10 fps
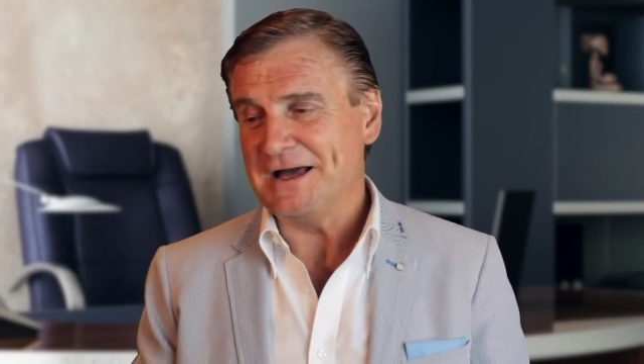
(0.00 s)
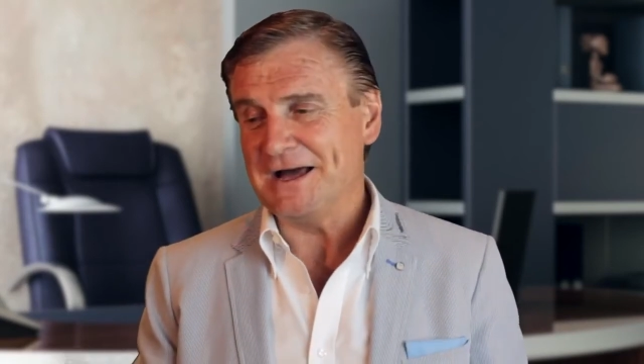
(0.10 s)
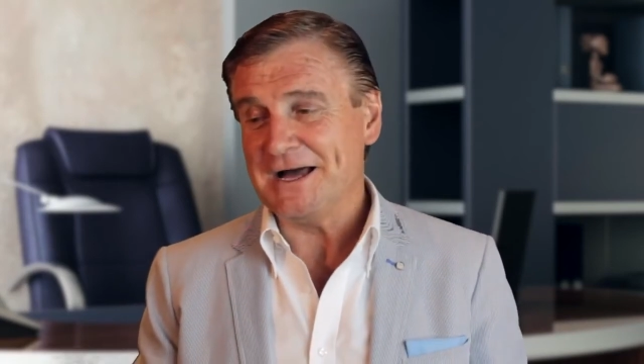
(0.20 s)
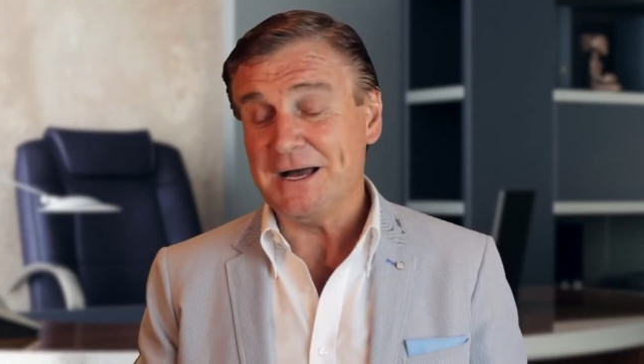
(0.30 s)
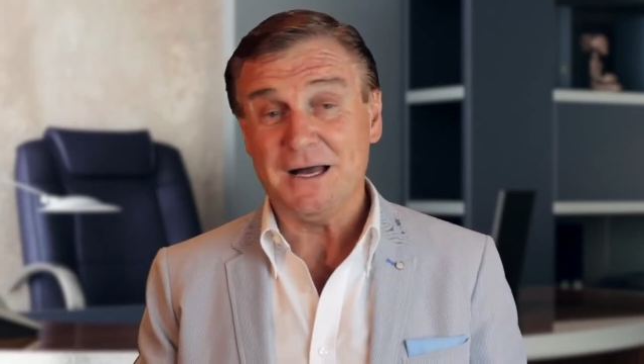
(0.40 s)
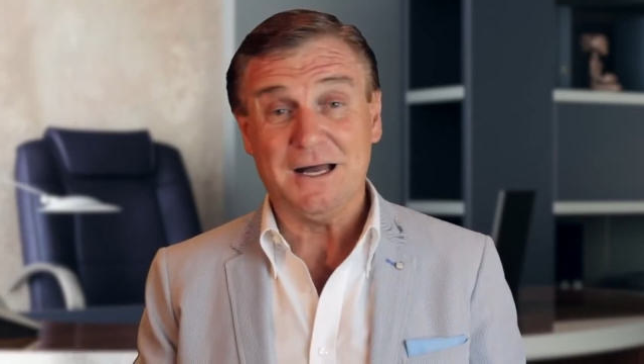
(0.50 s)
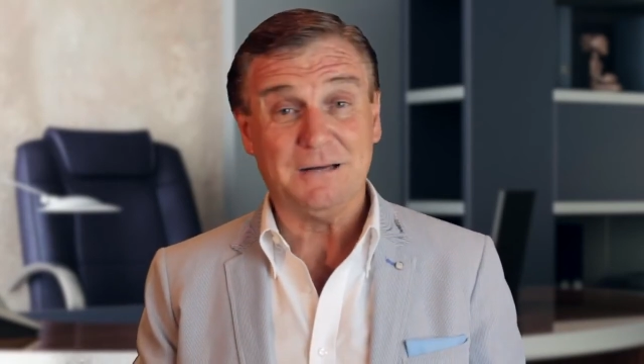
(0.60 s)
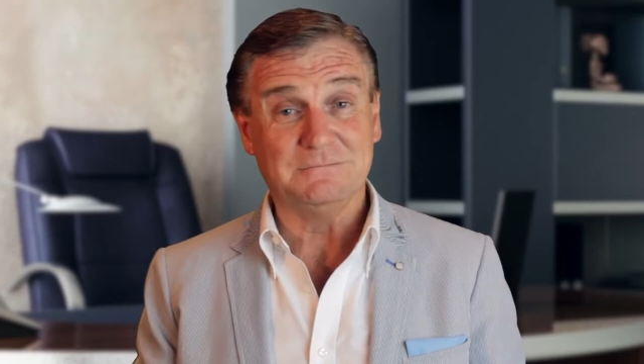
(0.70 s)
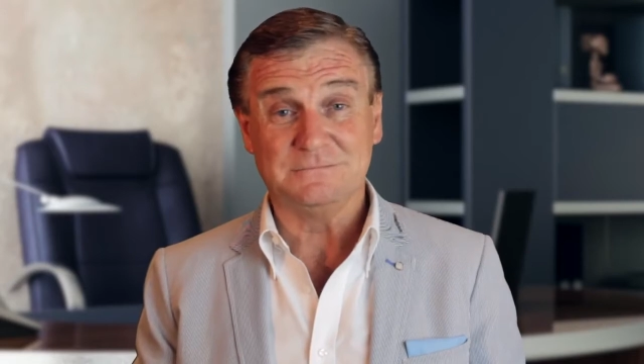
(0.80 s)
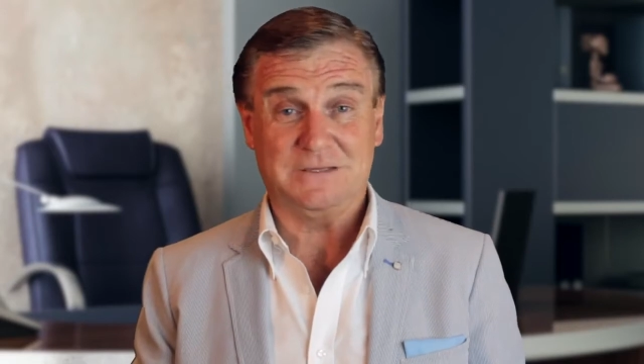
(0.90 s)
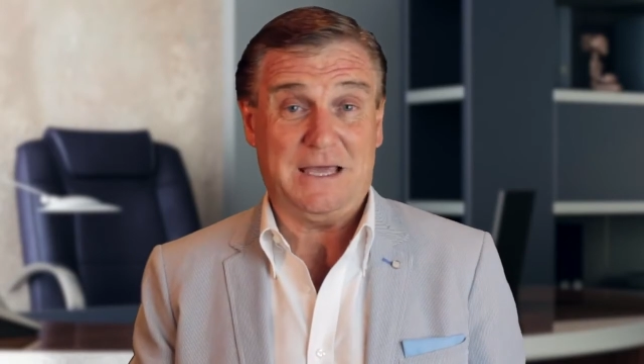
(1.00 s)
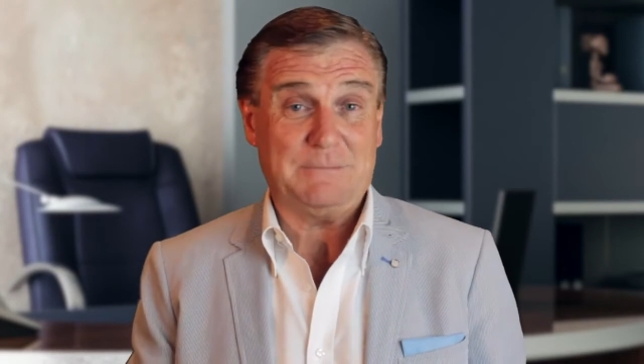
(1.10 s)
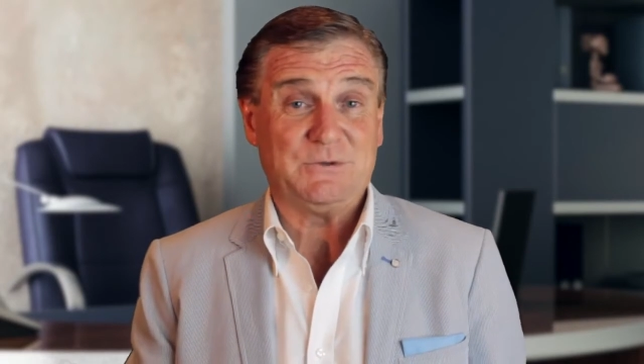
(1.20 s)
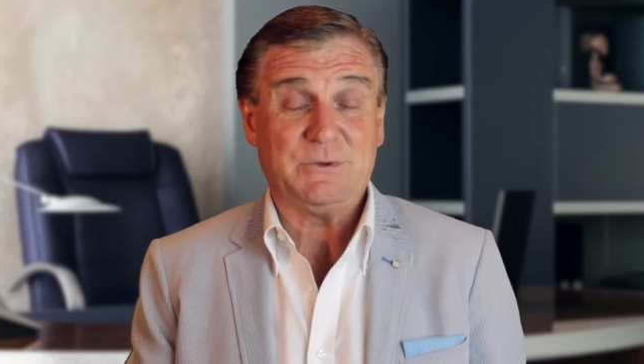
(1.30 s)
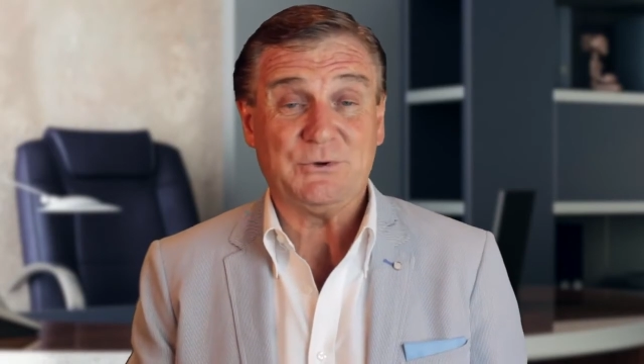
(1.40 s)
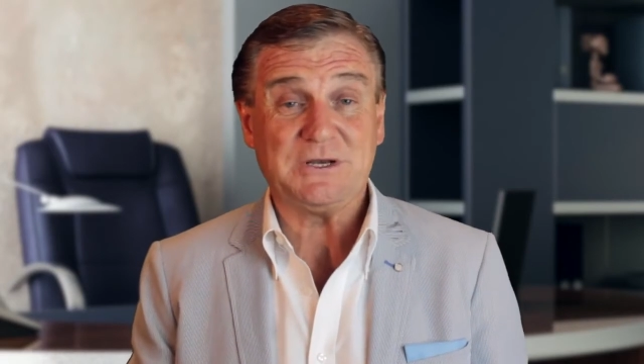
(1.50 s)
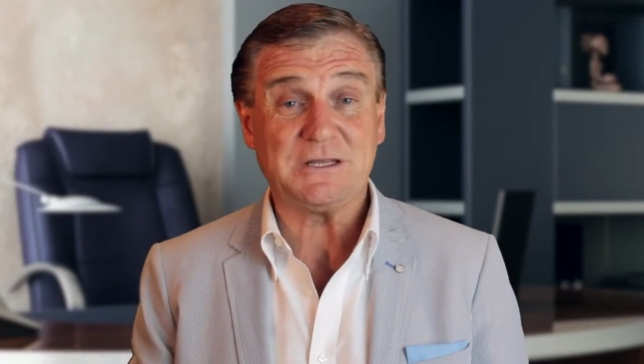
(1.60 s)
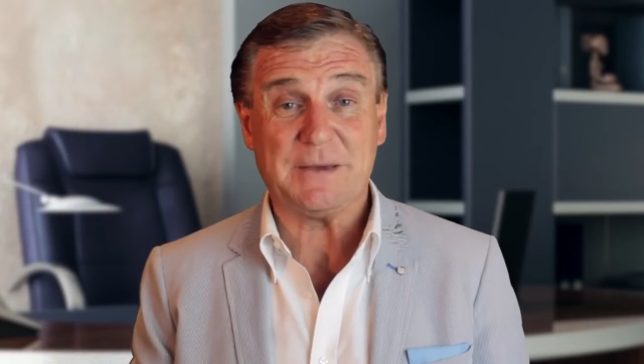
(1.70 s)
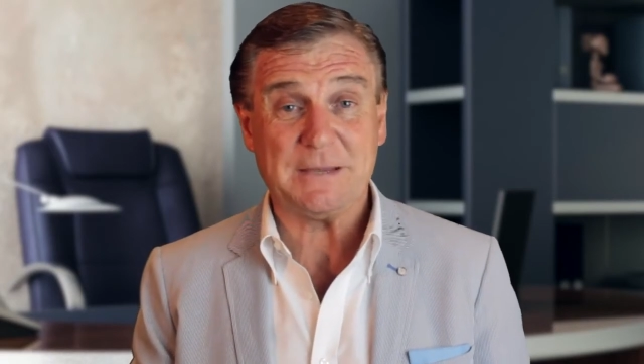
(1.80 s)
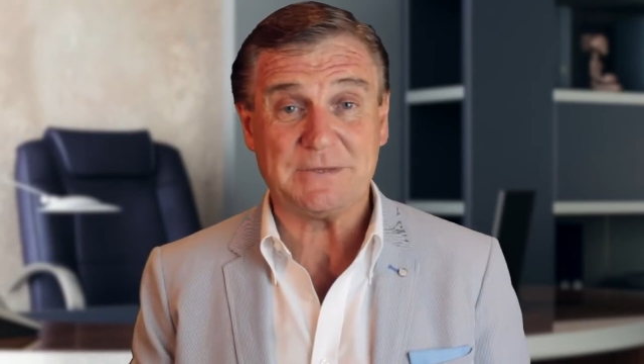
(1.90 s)
um, happened to be
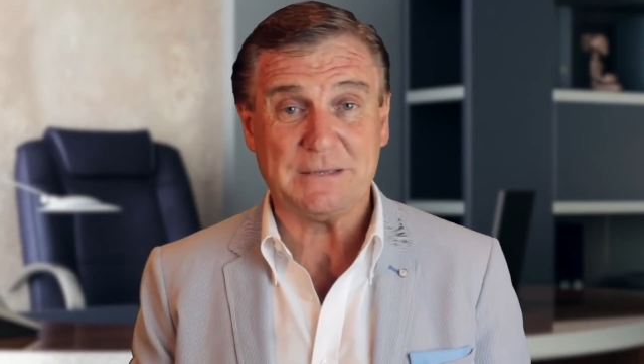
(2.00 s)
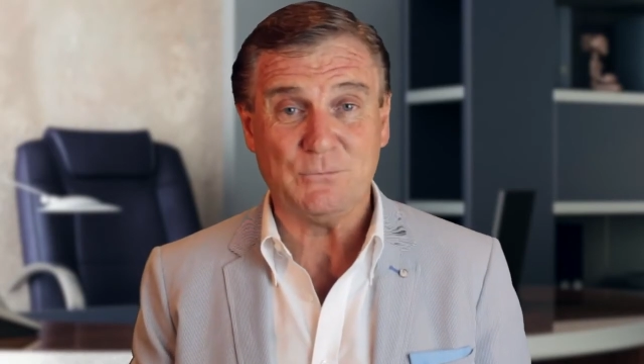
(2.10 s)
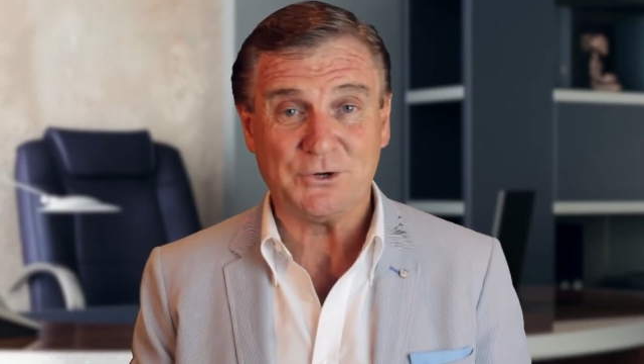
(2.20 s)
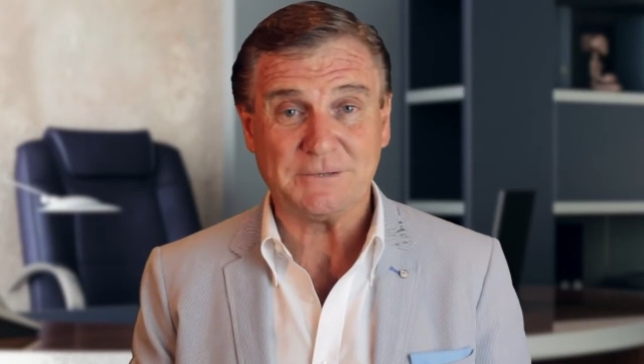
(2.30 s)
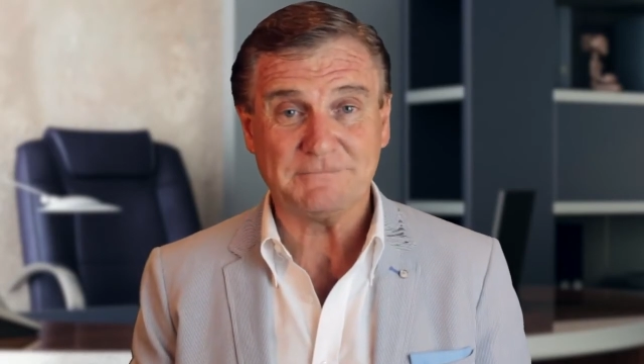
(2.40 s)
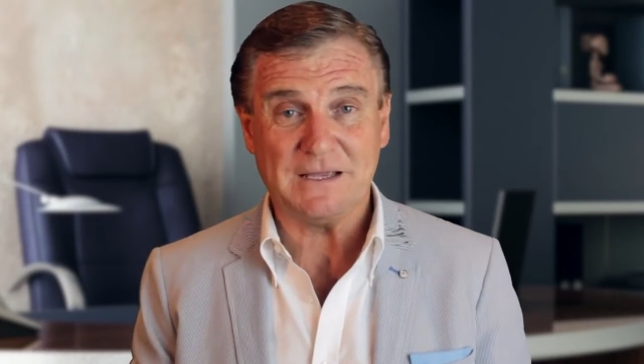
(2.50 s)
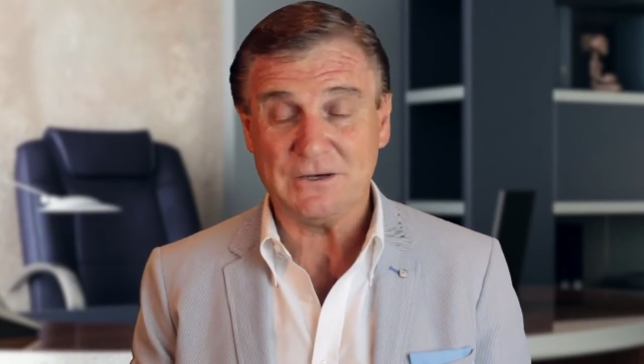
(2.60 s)
reading the paper that morning,